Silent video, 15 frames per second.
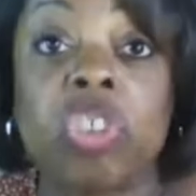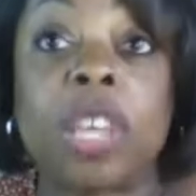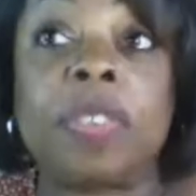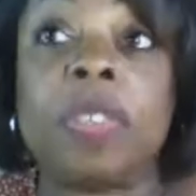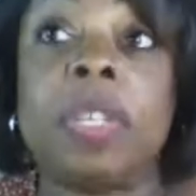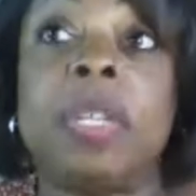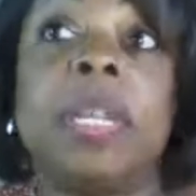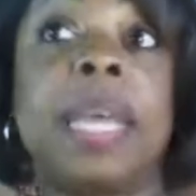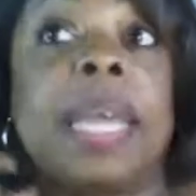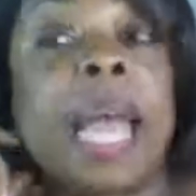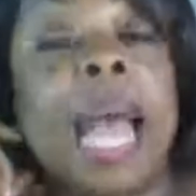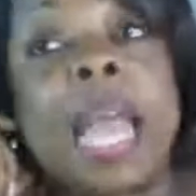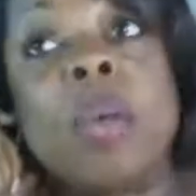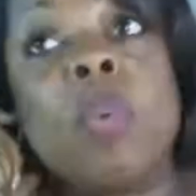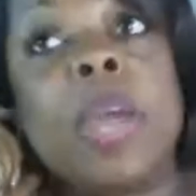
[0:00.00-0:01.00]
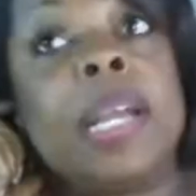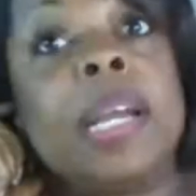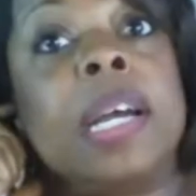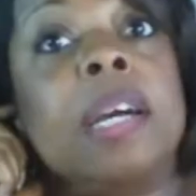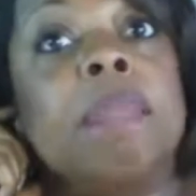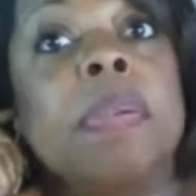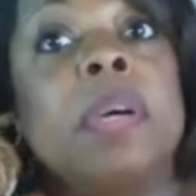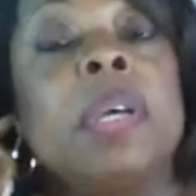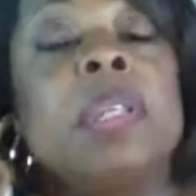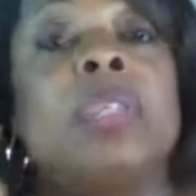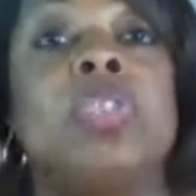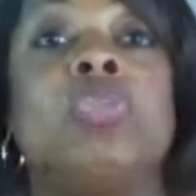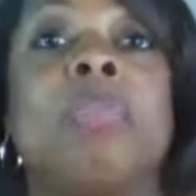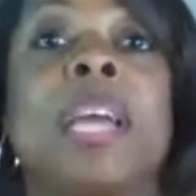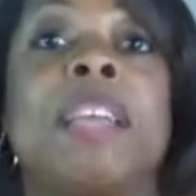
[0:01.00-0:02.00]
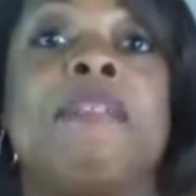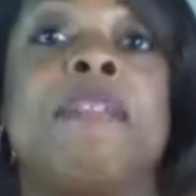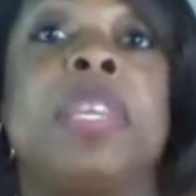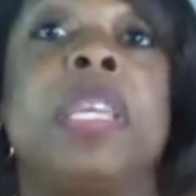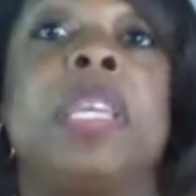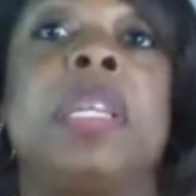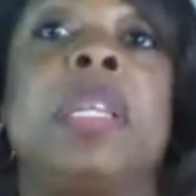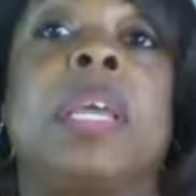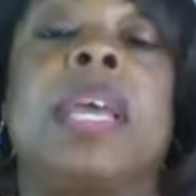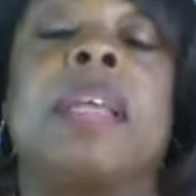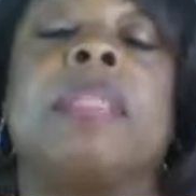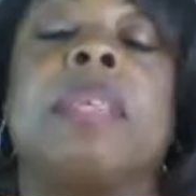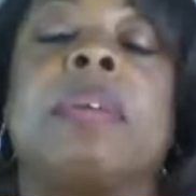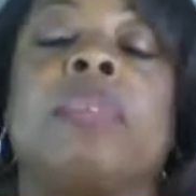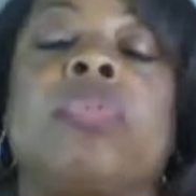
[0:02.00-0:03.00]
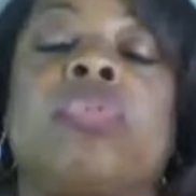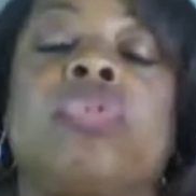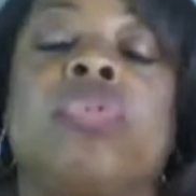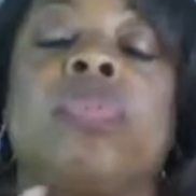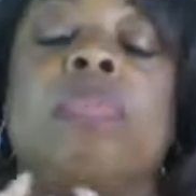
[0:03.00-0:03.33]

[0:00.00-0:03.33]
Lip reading: Just today, I wake up to my feed, and there's